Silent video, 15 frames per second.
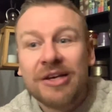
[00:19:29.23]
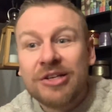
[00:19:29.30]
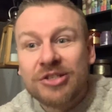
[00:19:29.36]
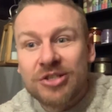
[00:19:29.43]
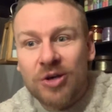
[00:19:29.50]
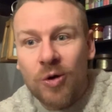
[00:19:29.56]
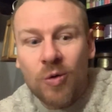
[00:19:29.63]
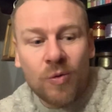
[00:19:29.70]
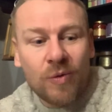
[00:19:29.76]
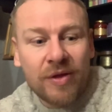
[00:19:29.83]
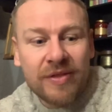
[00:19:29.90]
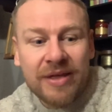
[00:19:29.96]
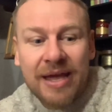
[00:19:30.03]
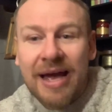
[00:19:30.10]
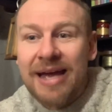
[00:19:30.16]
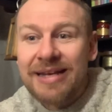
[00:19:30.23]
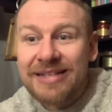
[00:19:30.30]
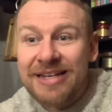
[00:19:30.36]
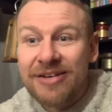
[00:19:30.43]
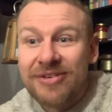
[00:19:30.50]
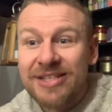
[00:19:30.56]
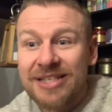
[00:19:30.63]
So the
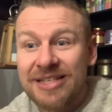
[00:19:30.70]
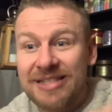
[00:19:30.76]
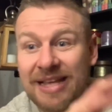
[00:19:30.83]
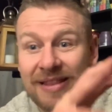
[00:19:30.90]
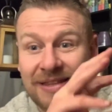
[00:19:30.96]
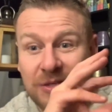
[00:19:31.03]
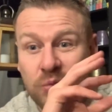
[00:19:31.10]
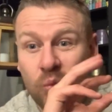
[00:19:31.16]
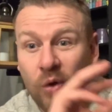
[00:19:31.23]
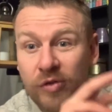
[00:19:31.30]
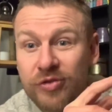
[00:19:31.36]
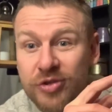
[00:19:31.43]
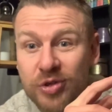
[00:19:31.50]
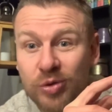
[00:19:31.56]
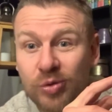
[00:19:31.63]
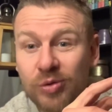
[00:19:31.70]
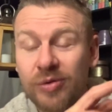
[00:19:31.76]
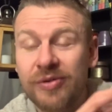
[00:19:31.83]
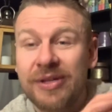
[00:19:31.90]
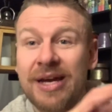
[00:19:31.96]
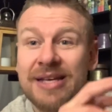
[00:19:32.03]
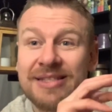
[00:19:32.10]
idea is, is that this one
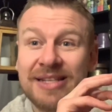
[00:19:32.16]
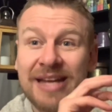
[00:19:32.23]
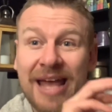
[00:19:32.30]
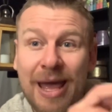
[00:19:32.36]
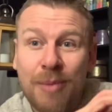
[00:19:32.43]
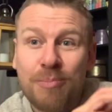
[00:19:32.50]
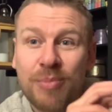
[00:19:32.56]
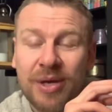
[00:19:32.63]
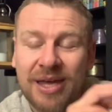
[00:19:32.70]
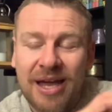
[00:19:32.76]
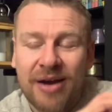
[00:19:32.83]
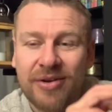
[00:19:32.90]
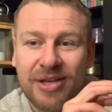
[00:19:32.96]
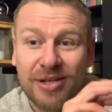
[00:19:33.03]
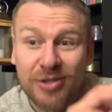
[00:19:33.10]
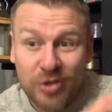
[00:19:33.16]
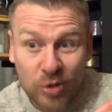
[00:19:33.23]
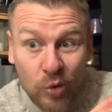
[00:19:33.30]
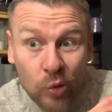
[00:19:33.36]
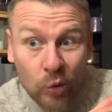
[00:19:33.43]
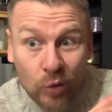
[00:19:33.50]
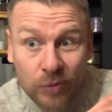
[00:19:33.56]
tool, that is an ember carrying
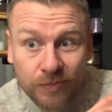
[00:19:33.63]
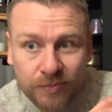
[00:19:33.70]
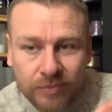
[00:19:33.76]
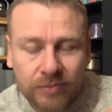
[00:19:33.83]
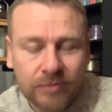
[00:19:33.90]
tool,